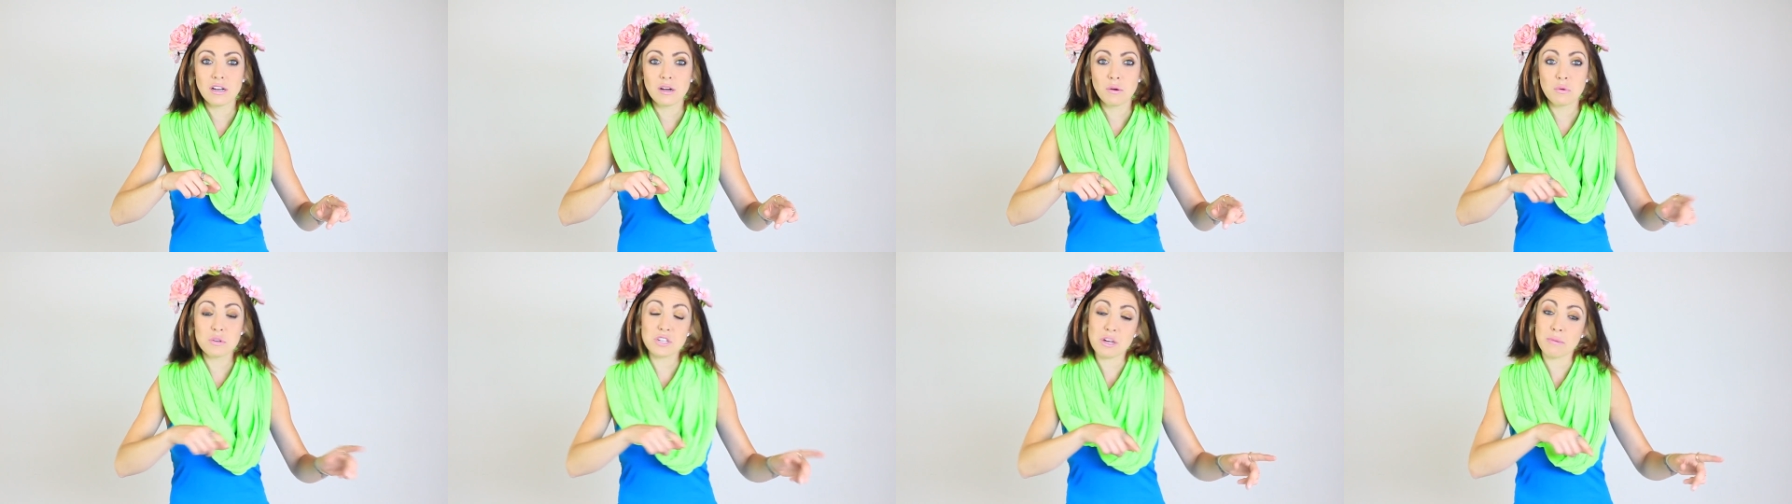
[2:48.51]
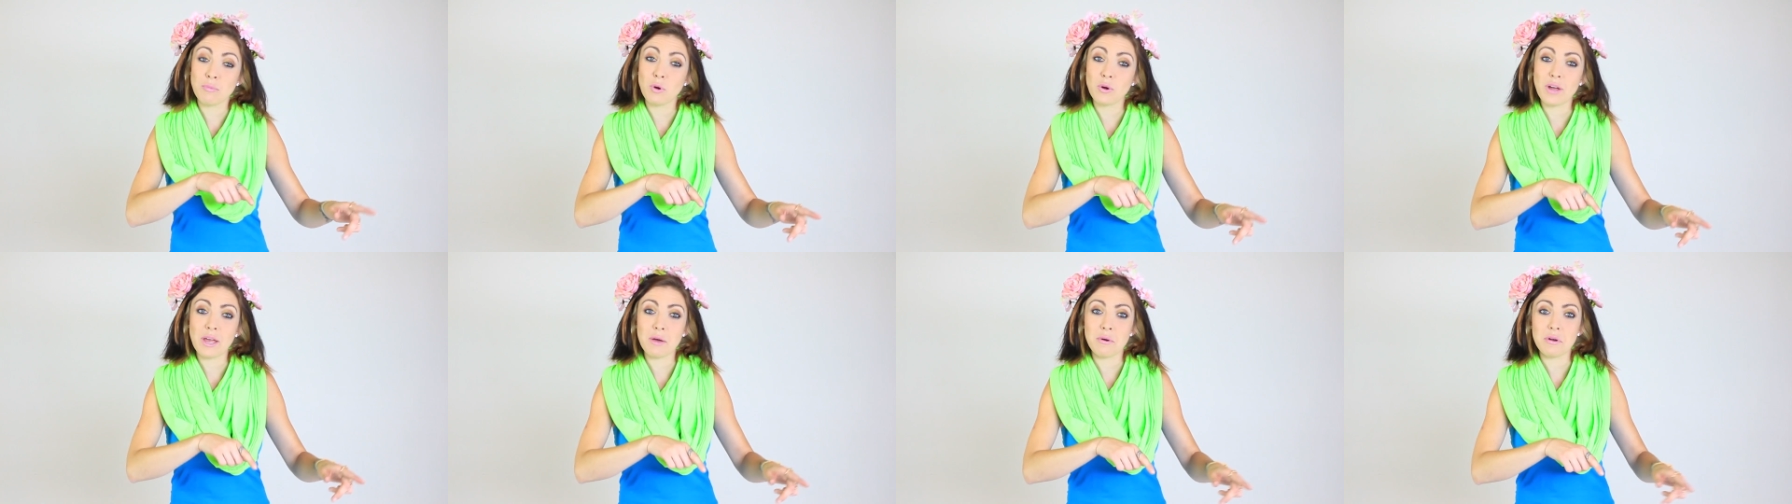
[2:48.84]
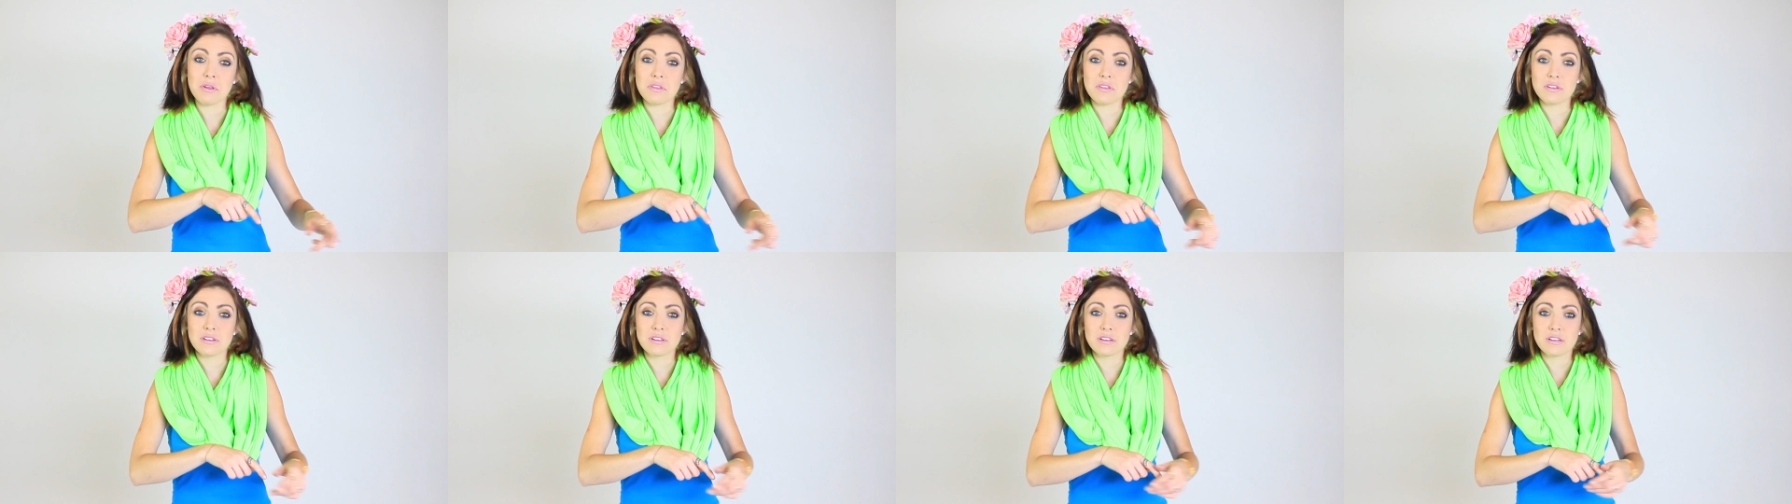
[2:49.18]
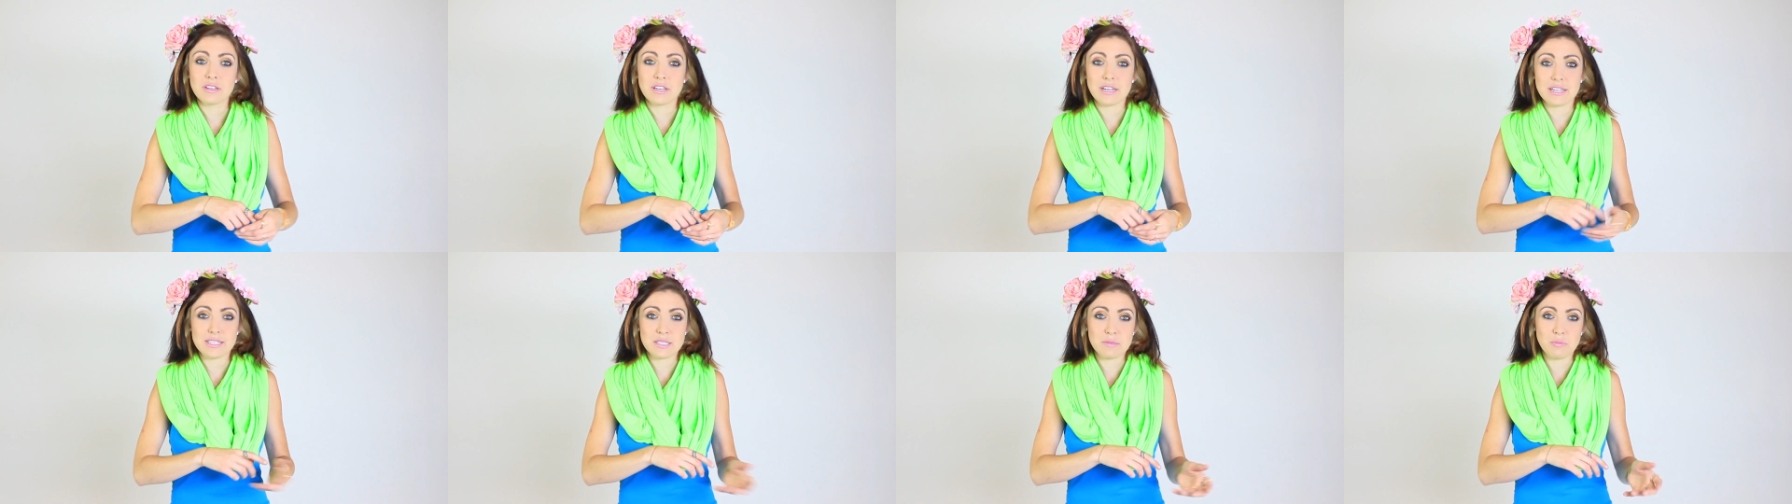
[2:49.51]
which I'm okay with
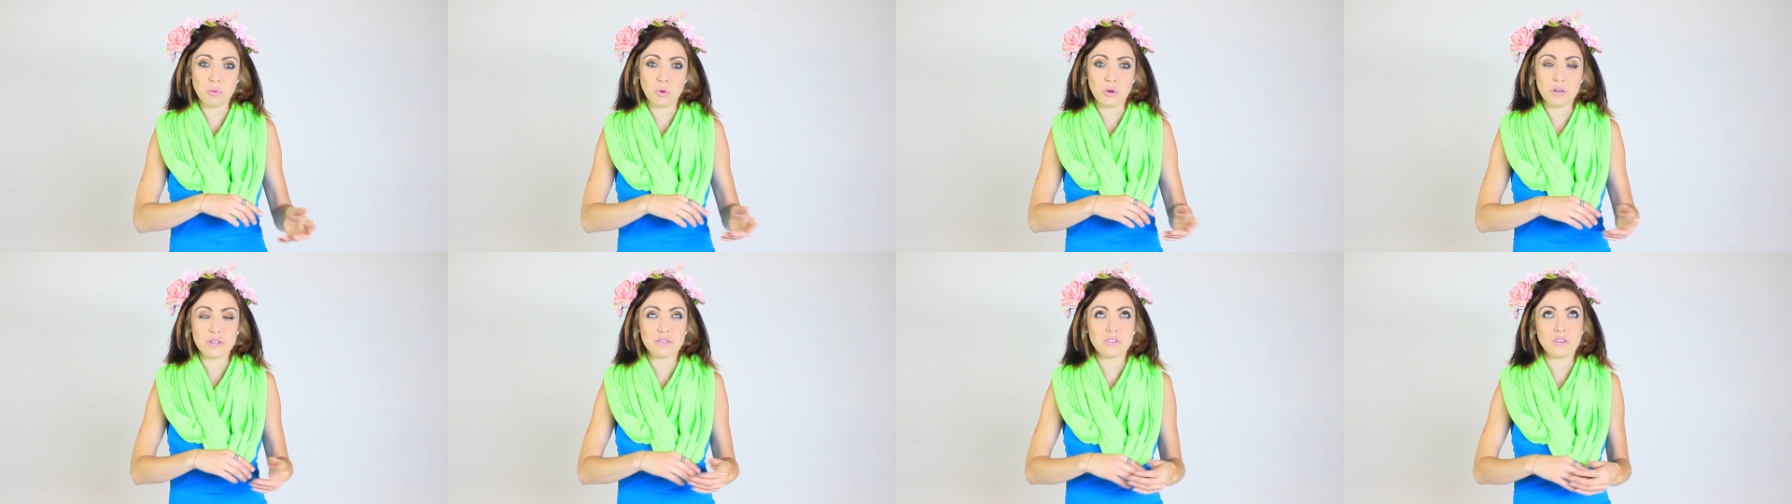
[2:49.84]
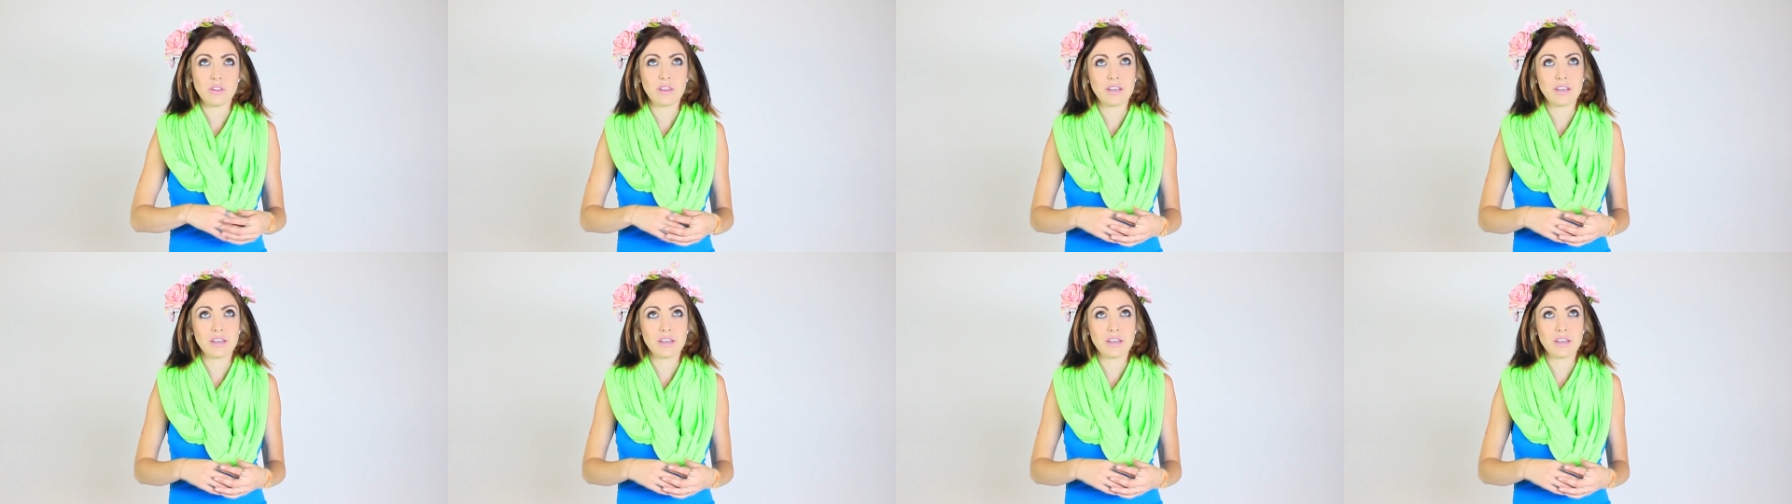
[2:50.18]
and I support. So